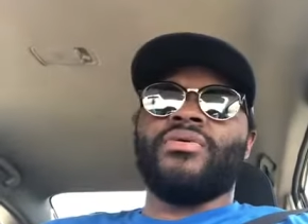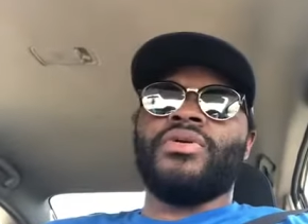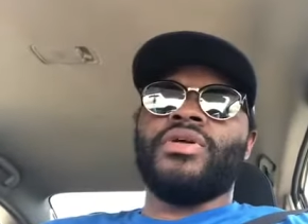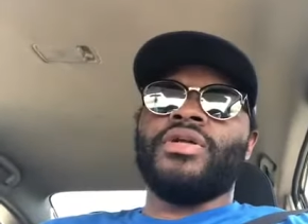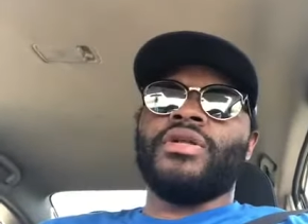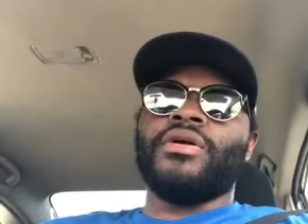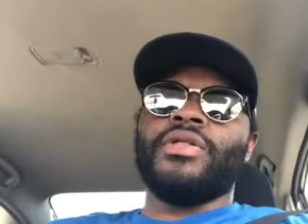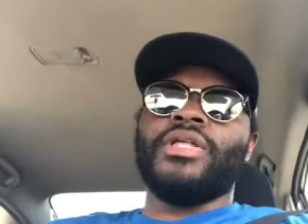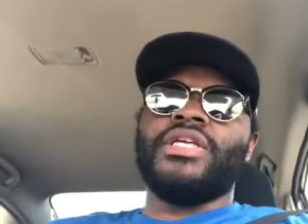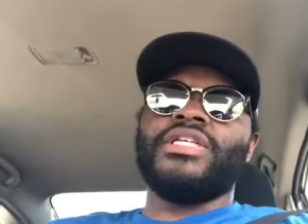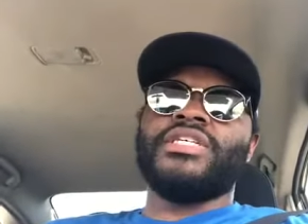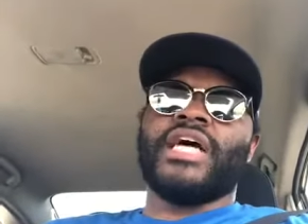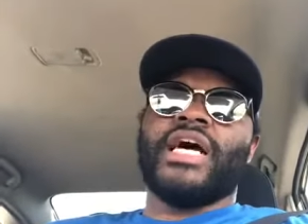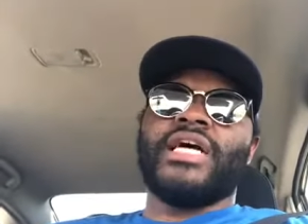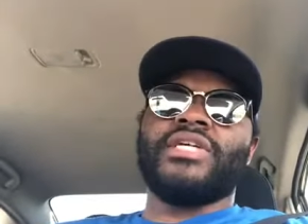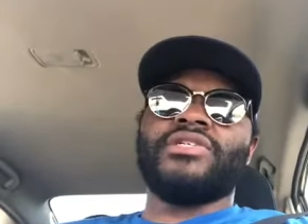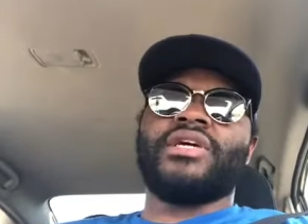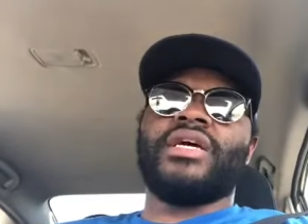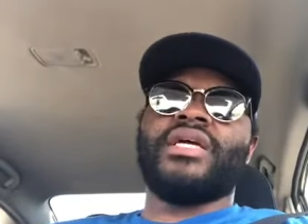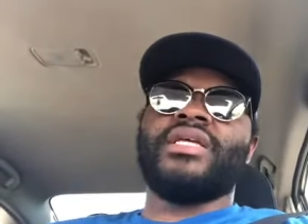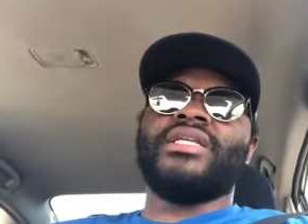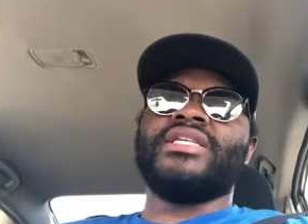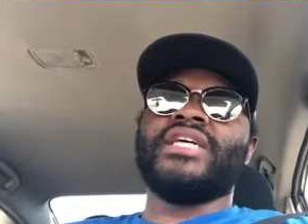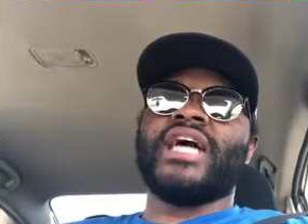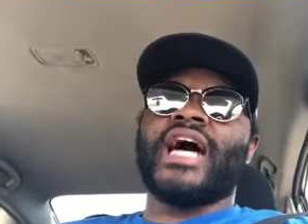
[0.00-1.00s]
You know, these guys are
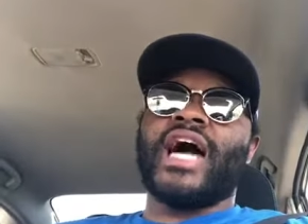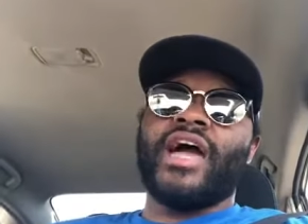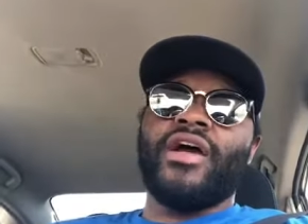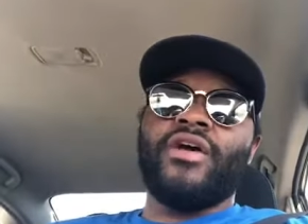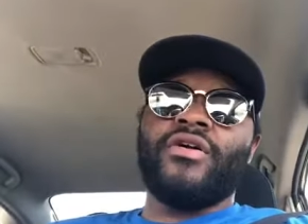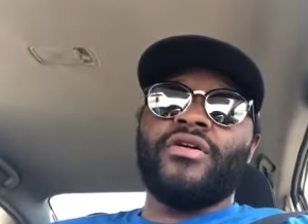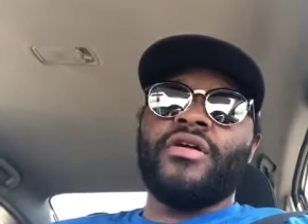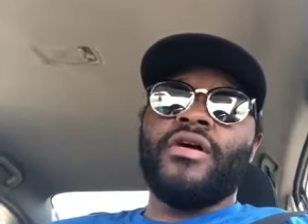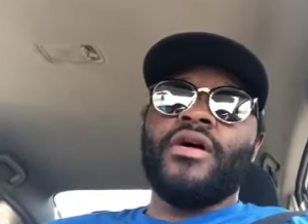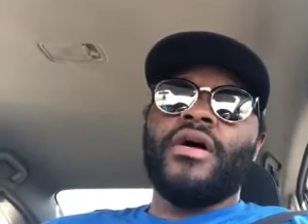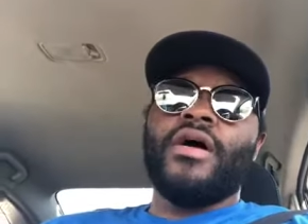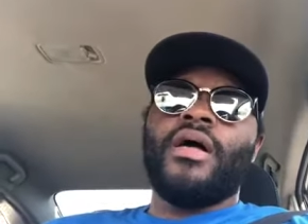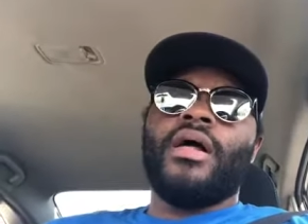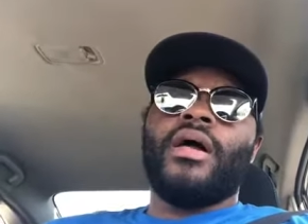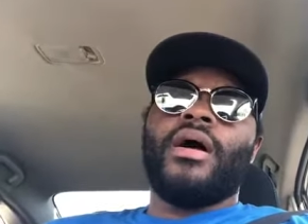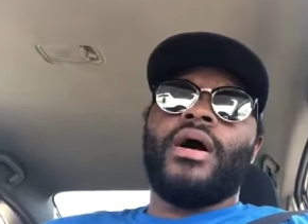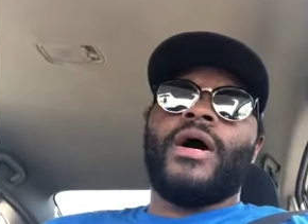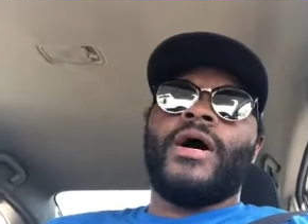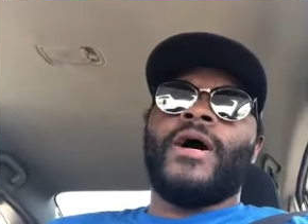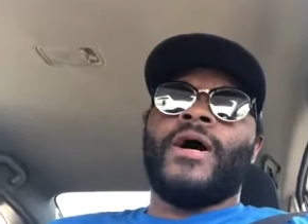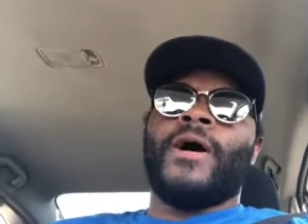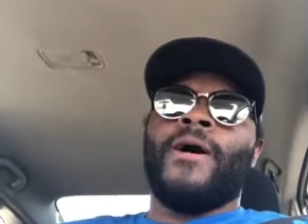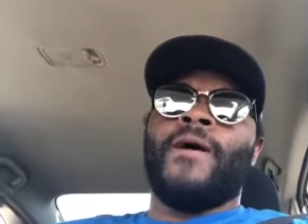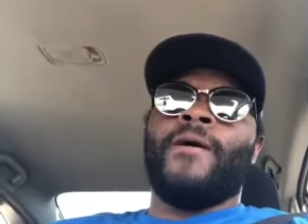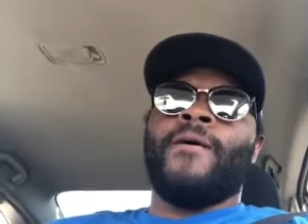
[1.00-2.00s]
getting tired,
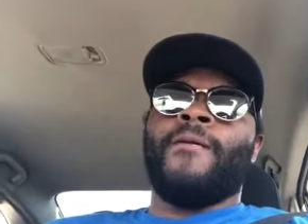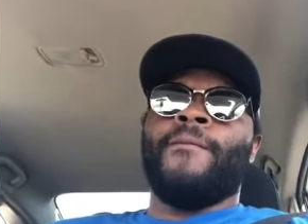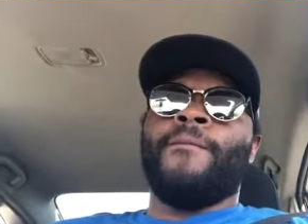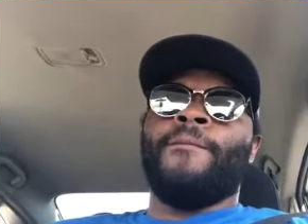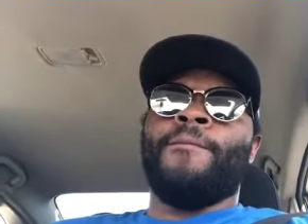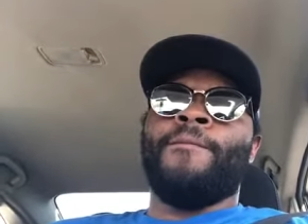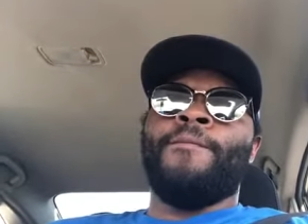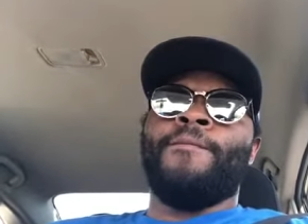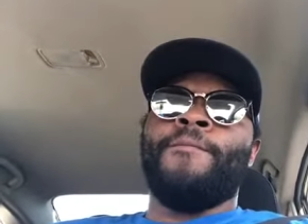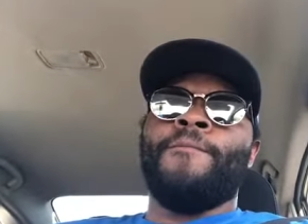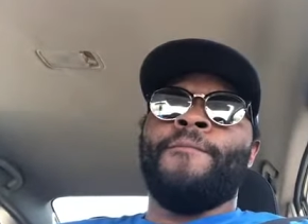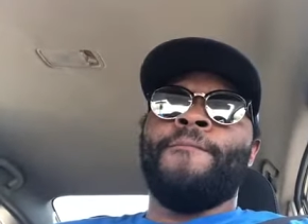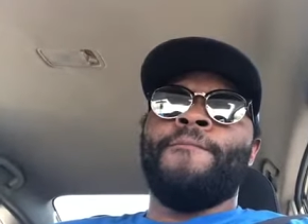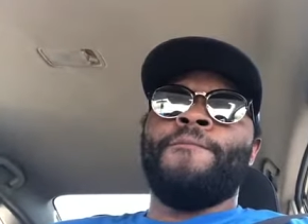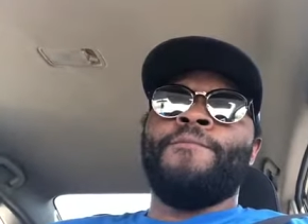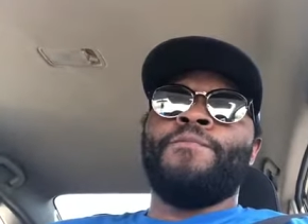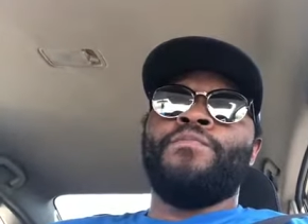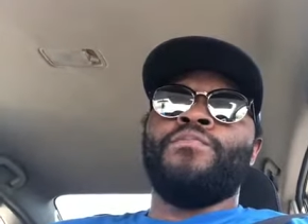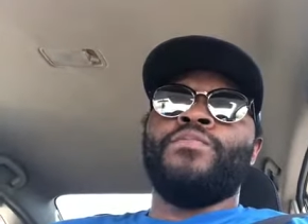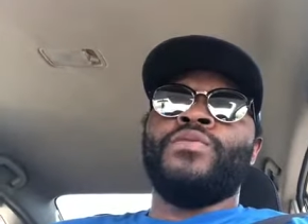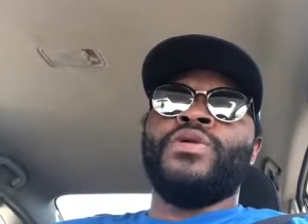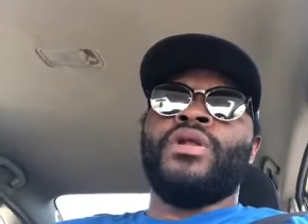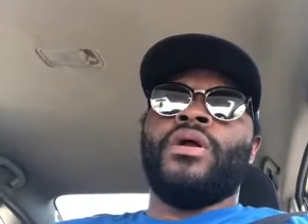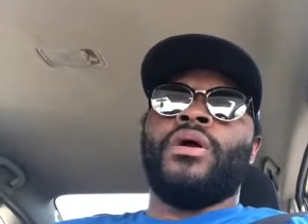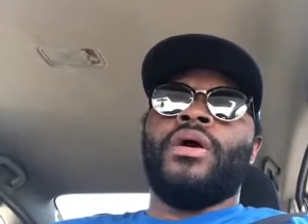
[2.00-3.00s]
um,
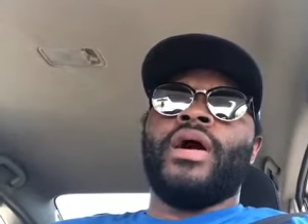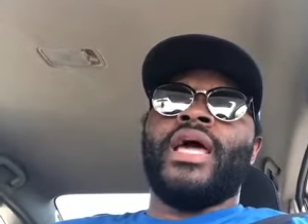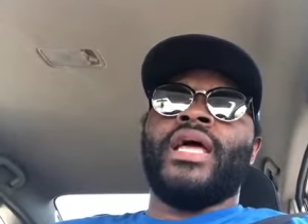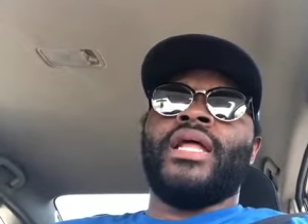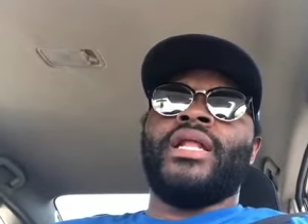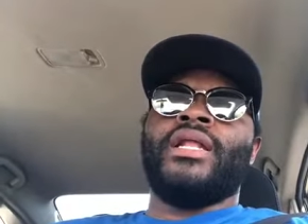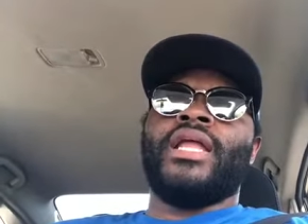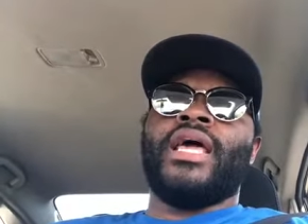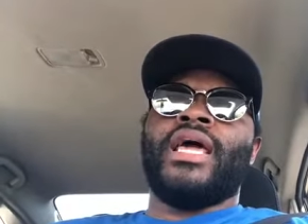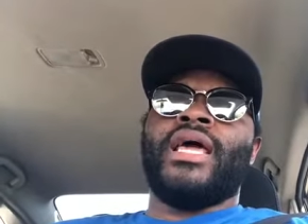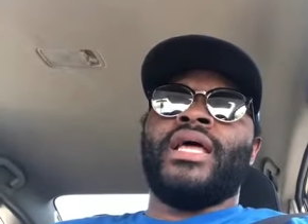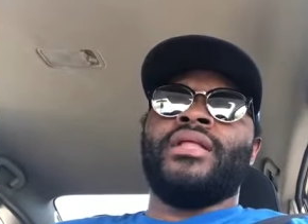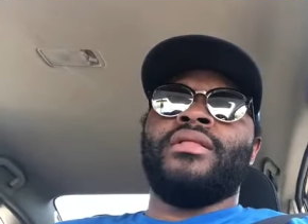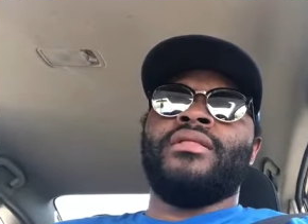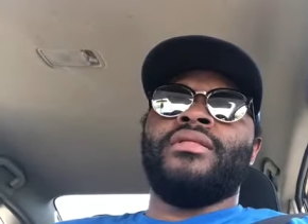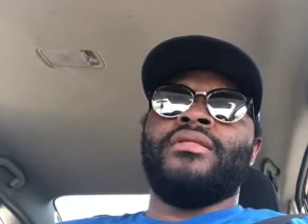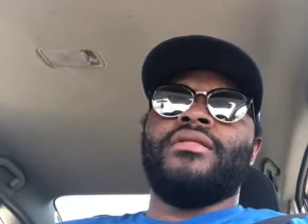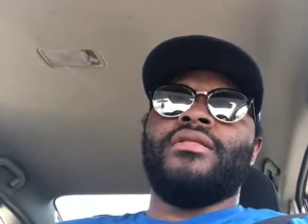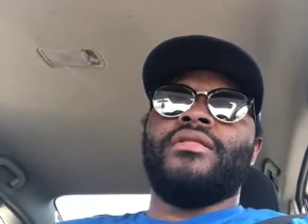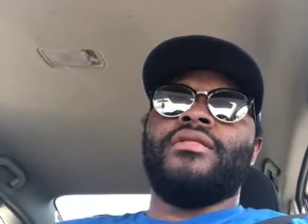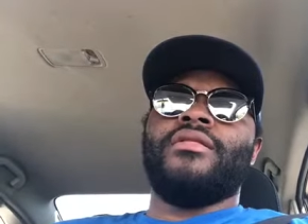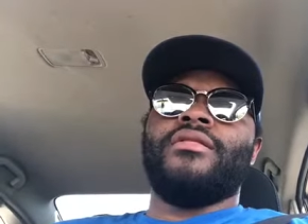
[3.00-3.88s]
you know, and, and